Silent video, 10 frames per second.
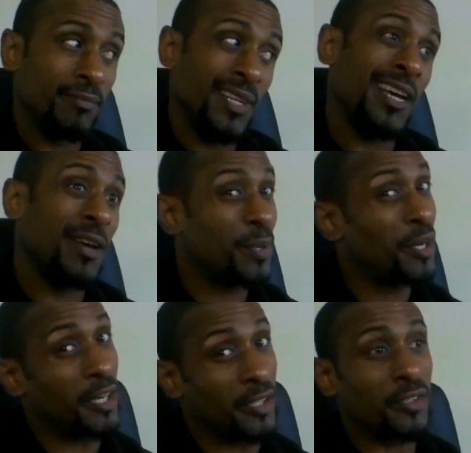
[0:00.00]
Yeah, it'd be
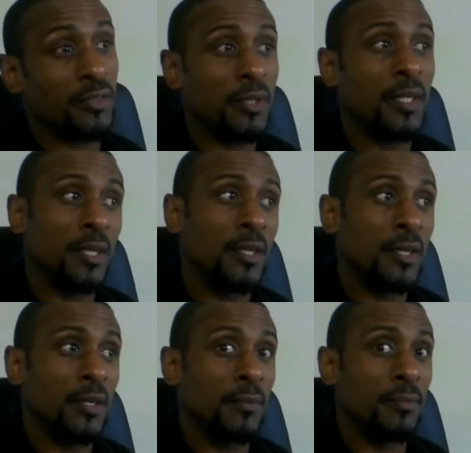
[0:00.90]
nice.
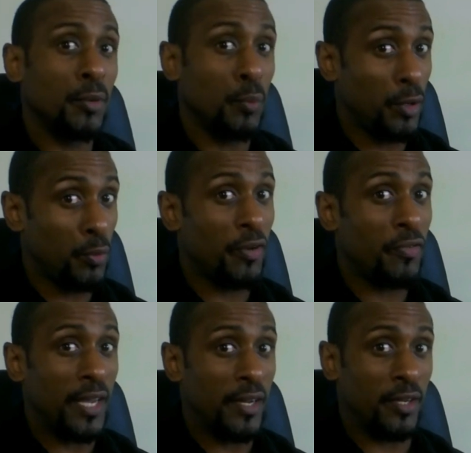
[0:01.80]
But the wind would
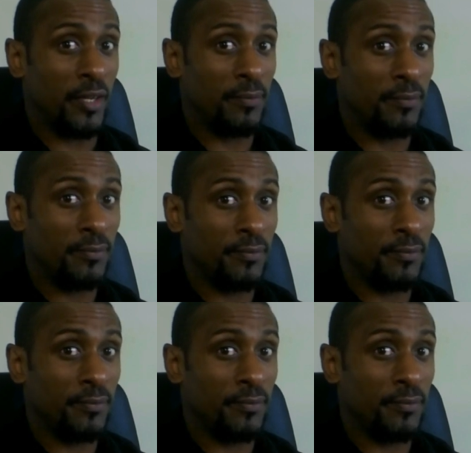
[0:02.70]
affect it.